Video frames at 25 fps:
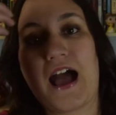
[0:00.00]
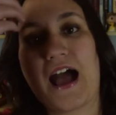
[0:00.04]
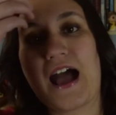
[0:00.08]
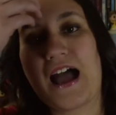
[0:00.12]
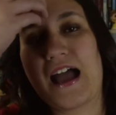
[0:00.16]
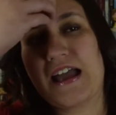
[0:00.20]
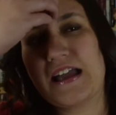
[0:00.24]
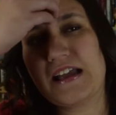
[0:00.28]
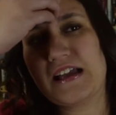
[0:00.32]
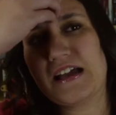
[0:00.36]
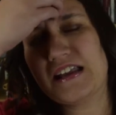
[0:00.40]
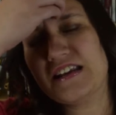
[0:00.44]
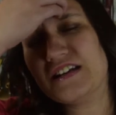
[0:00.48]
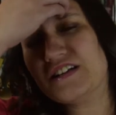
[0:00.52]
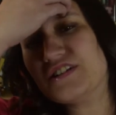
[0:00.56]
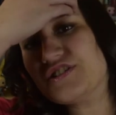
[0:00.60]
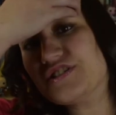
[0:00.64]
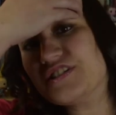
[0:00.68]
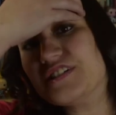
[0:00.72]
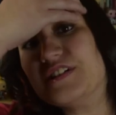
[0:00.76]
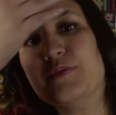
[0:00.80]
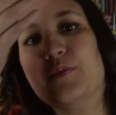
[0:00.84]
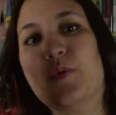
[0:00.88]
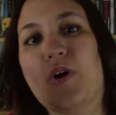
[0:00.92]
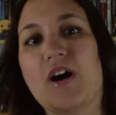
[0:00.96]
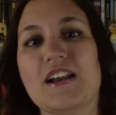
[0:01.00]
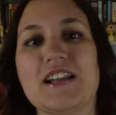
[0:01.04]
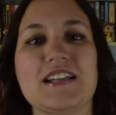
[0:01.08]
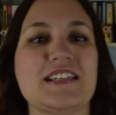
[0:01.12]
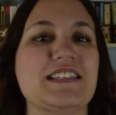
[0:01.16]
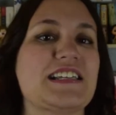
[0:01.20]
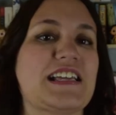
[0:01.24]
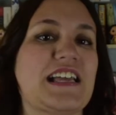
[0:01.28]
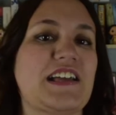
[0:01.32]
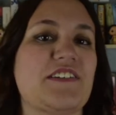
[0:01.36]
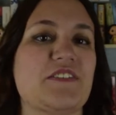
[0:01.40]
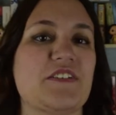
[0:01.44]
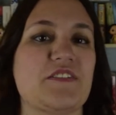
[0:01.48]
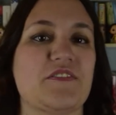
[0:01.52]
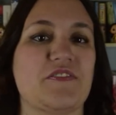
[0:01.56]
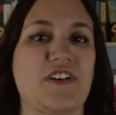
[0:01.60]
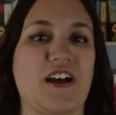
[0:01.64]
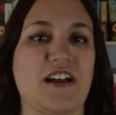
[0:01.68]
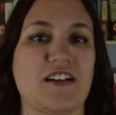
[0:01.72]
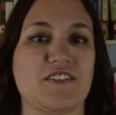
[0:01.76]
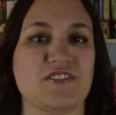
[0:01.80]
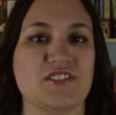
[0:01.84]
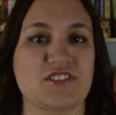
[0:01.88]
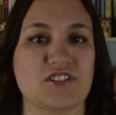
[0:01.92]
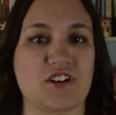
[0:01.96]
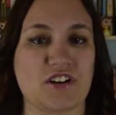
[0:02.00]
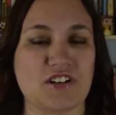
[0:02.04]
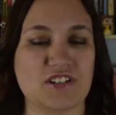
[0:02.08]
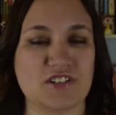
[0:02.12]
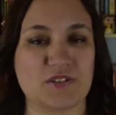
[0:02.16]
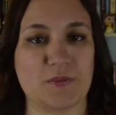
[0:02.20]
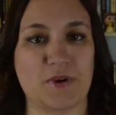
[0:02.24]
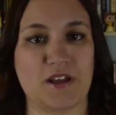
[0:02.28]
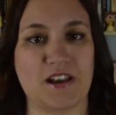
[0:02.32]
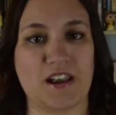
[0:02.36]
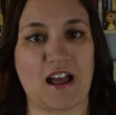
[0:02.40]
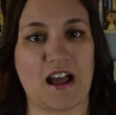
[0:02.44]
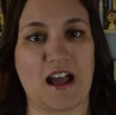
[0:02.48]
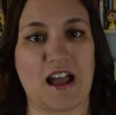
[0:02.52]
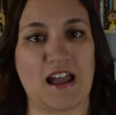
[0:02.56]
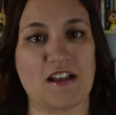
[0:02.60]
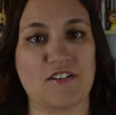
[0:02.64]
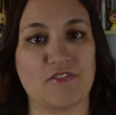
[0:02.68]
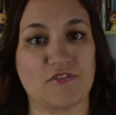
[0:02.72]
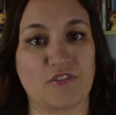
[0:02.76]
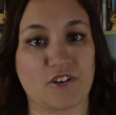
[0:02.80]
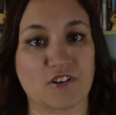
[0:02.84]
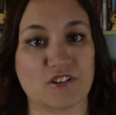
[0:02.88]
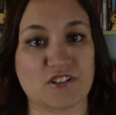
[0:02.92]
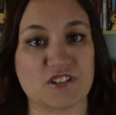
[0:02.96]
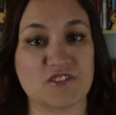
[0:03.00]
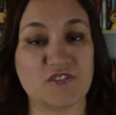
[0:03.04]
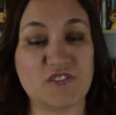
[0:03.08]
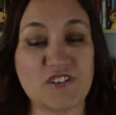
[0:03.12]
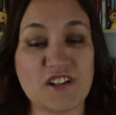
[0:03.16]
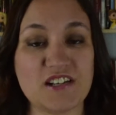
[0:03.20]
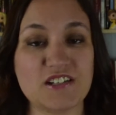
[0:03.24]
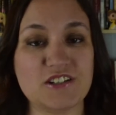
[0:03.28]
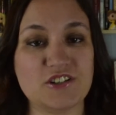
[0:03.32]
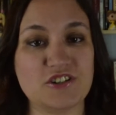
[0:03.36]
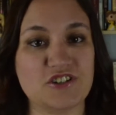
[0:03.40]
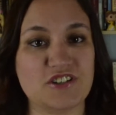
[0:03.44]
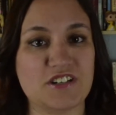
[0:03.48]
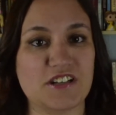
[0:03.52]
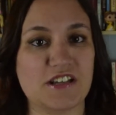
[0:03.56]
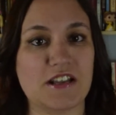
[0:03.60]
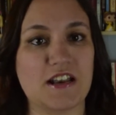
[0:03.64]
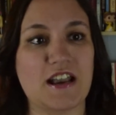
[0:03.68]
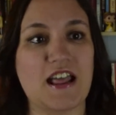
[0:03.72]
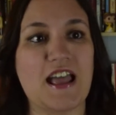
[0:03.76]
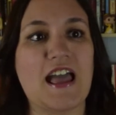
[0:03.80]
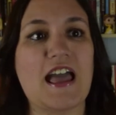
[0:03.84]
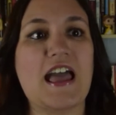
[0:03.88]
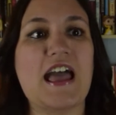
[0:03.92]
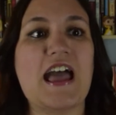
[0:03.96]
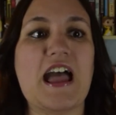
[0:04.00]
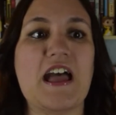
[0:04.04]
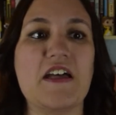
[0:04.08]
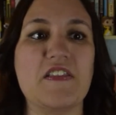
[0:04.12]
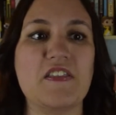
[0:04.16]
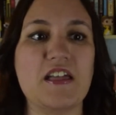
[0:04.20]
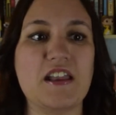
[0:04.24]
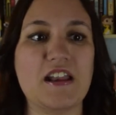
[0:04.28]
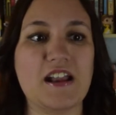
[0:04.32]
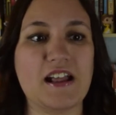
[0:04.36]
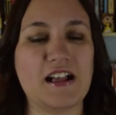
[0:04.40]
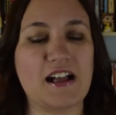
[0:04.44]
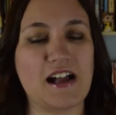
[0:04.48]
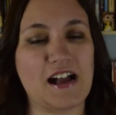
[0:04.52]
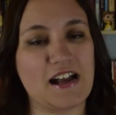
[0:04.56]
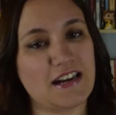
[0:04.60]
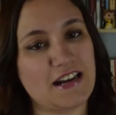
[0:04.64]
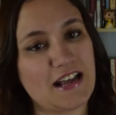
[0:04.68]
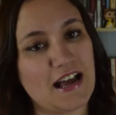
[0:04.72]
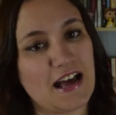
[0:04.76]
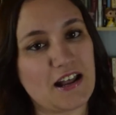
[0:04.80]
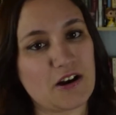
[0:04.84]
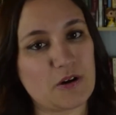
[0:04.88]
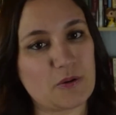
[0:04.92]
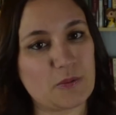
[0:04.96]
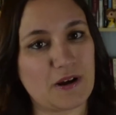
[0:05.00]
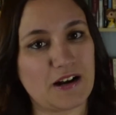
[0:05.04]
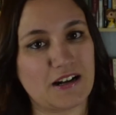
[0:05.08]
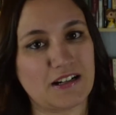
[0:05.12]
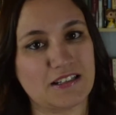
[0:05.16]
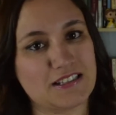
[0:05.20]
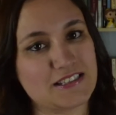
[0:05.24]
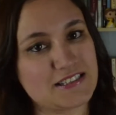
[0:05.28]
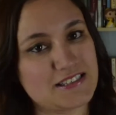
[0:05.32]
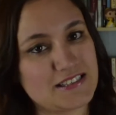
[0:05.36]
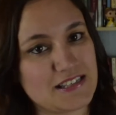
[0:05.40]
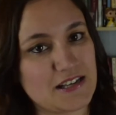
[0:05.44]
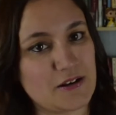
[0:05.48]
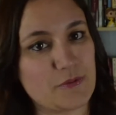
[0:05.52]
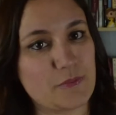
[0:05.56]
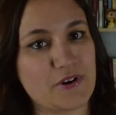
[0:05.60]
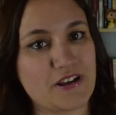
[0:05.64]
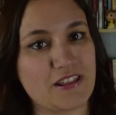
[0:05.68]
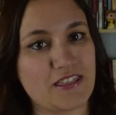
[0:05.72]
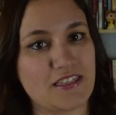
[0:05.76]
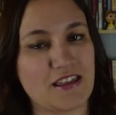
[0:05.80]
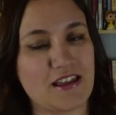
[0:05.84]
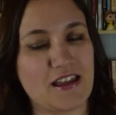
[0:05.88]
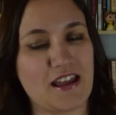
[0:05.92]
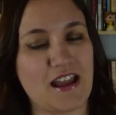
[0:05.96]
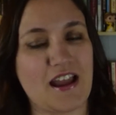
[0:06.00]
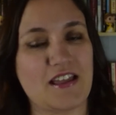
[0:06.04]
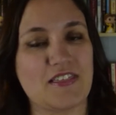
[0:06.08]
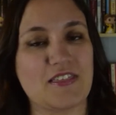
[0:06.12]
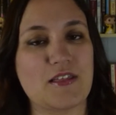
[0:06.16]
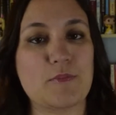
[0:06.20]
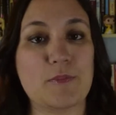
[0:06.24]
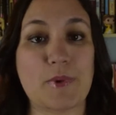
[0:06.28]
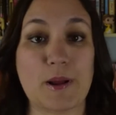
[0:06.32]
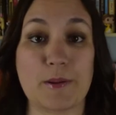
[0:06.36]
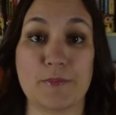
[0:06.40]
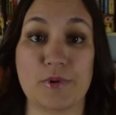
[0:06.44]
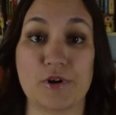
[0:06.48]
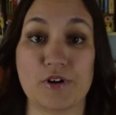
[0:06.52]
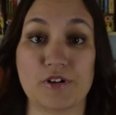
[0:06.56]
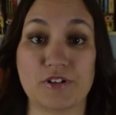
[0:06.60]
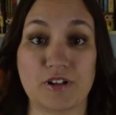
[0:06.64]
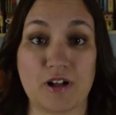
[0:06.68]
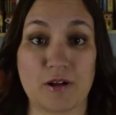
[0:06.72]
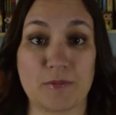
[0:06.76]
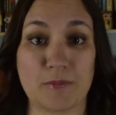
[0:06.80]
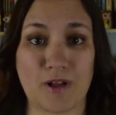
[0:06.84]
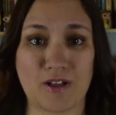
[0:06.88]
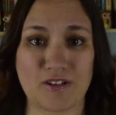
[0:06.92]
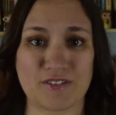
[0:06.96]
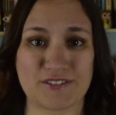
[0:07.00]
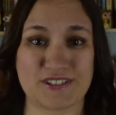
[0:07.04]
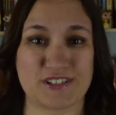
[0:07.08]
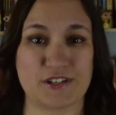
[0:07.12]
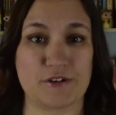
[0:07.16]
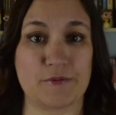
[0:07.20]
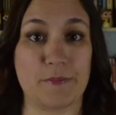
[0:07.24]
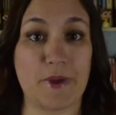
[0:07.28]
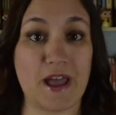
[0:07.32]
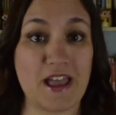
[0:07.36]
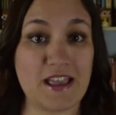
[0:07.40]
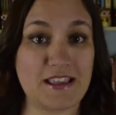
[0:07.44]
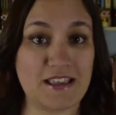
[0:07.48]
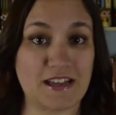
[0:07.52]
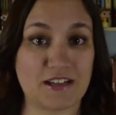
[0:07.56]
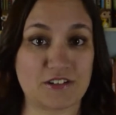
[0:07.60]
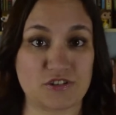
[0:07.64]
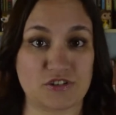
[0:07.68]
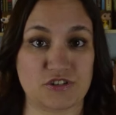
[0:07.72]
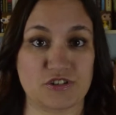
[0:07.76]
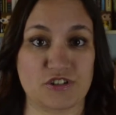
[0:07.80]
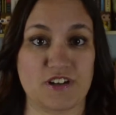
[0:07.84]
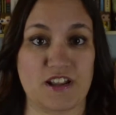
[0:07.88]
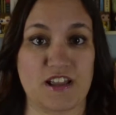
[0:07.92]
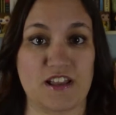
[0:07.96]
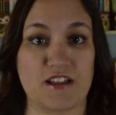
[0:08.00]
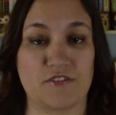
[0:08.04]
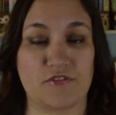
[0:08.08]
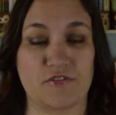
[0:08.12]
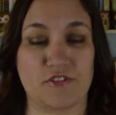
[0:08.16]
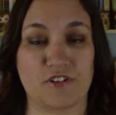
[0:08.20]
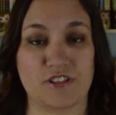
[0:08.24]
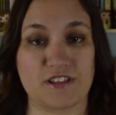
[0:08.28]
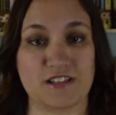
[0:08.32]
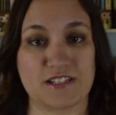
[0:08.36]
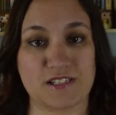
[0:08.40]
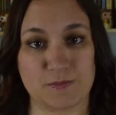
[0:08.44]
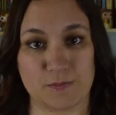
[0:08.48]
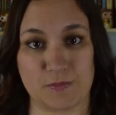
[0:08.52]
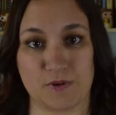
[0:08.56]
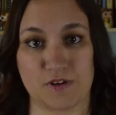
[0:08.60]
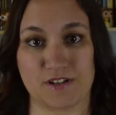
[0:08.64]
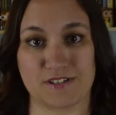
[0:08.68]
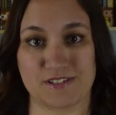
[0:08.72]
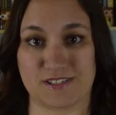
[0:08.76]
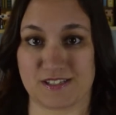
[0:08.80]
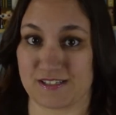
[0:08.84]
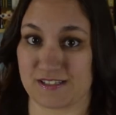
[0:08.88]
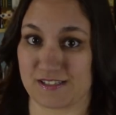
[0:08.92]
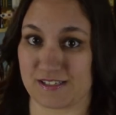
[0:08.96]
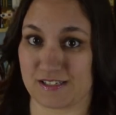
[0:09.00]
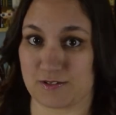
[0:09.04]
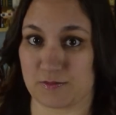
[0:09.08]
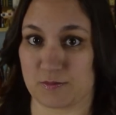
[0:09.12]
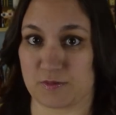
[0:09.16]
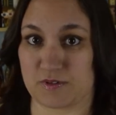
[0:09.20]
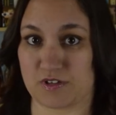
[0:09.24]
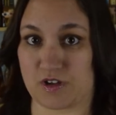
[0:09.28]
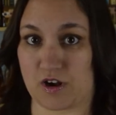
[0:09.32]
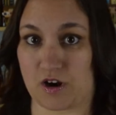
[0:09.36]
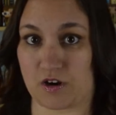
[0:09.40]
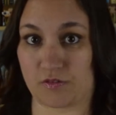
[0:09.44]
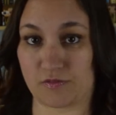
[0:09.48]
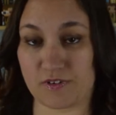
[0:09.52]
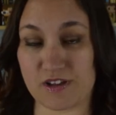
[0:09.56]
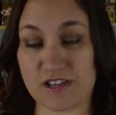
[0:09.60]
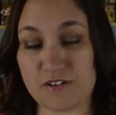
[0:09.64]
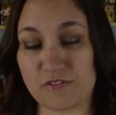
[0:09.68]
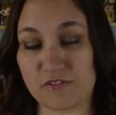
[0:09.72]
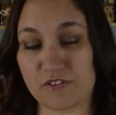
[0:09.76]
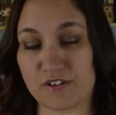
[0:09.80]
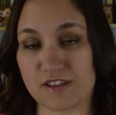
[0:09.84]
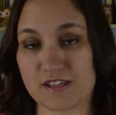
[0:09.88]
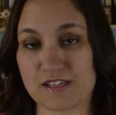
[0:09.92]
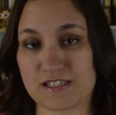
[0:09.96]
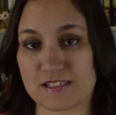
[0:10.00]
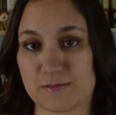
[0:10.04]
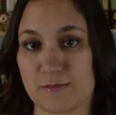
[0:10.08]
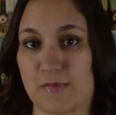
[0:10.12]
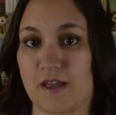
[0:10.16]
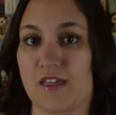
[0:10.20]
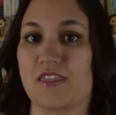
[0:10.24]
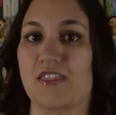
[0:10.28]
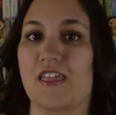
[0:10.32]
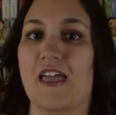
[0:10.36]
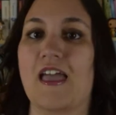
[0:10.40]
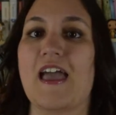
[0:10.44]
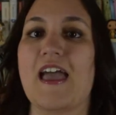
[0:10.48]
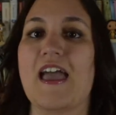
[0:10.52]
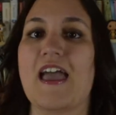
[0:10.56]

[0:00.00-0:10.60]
I initially wanted to give it 5 stars when I first finished it, and then I kind of had a while to sit with it, and then my book club also met yesterday for this book since this was our read for this month,